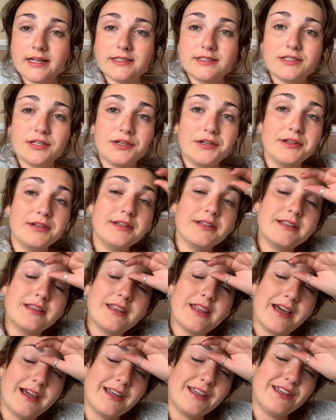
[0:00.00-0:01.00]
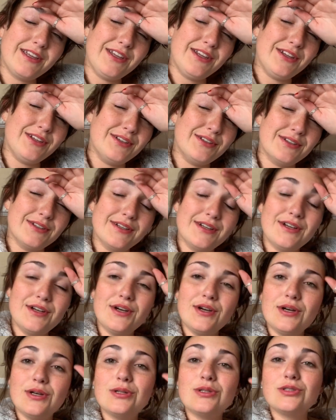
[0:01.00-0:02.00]
So thank you
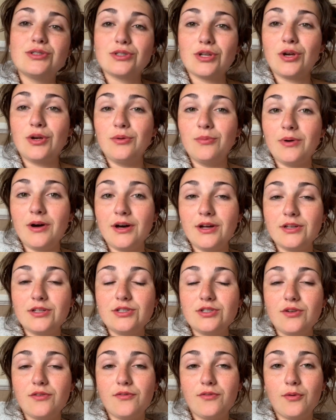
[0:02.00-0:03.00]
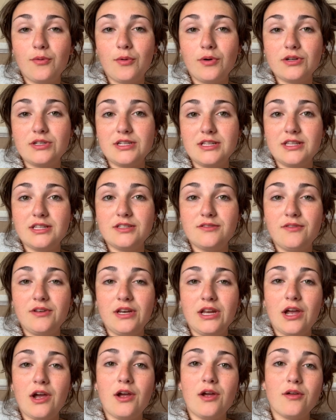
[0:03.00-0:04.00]
so much for watching this
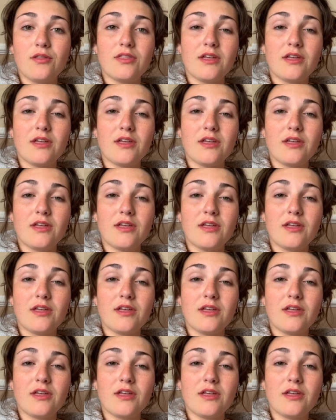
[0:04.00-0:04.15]
video.